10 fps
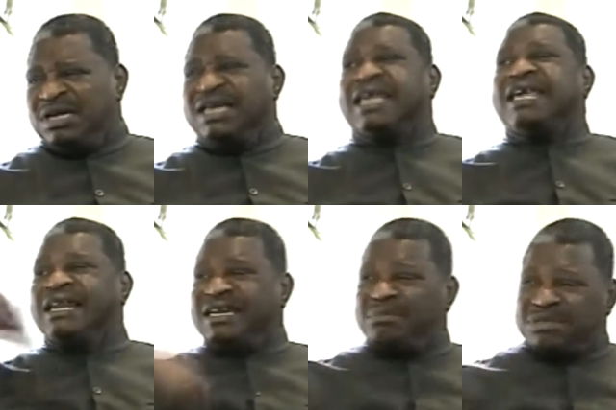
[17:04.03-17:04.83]
they're
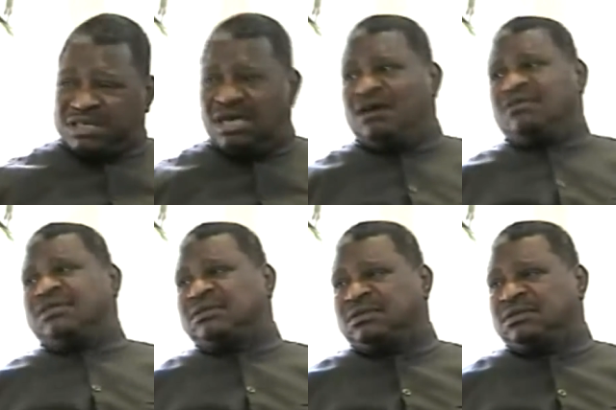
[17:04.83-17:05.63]
killing themselves.
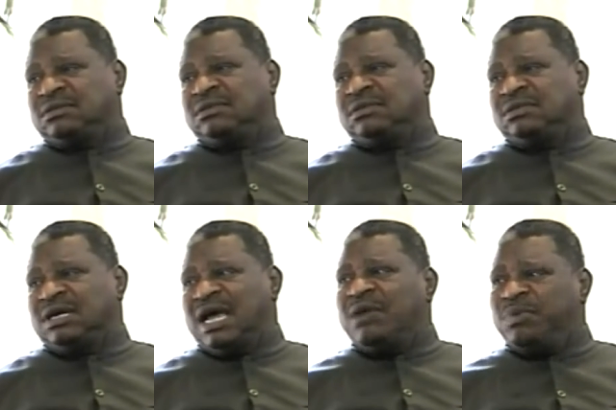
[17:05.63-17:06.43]
Mm -hmm.
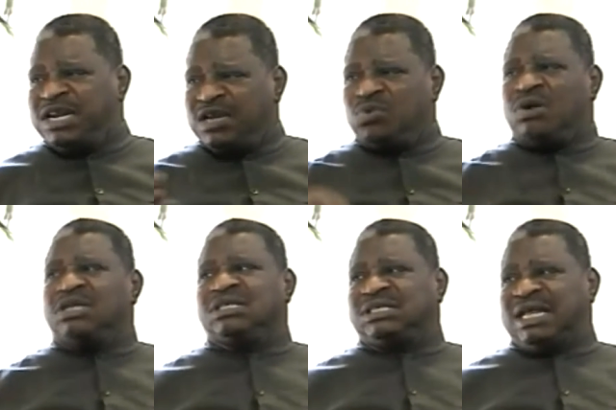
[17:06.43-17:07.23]
And we need to
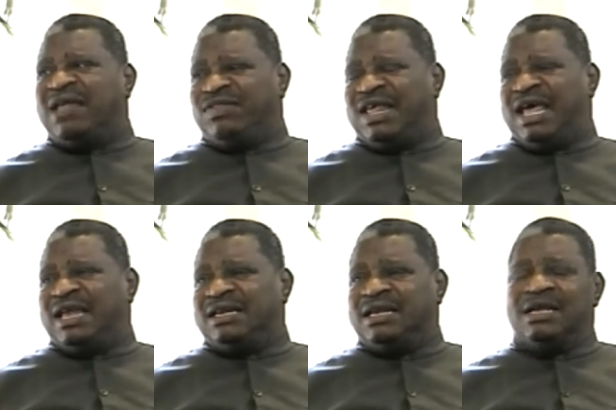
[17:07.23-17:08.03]
understand that.
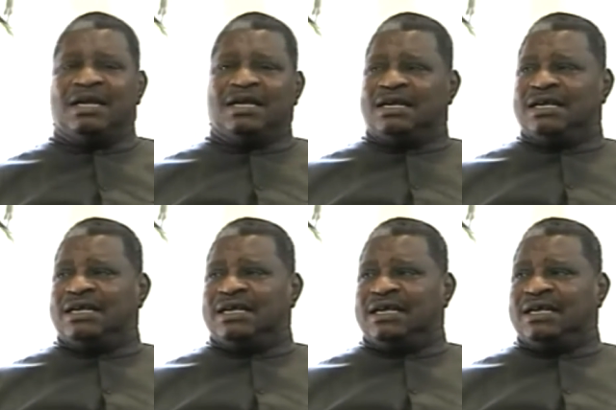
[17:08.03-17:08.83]
You mean like the
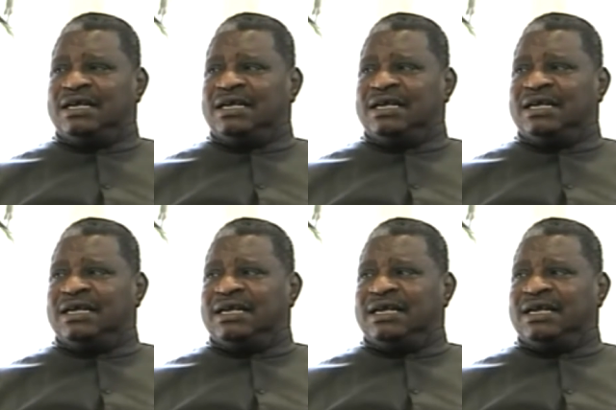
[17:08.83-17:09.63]
family is also being
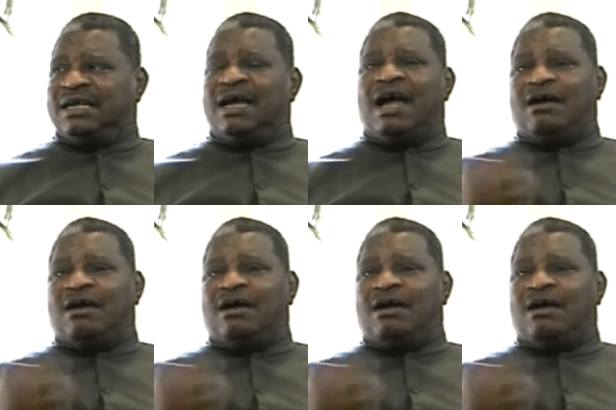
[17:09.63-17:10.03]
killed along uh,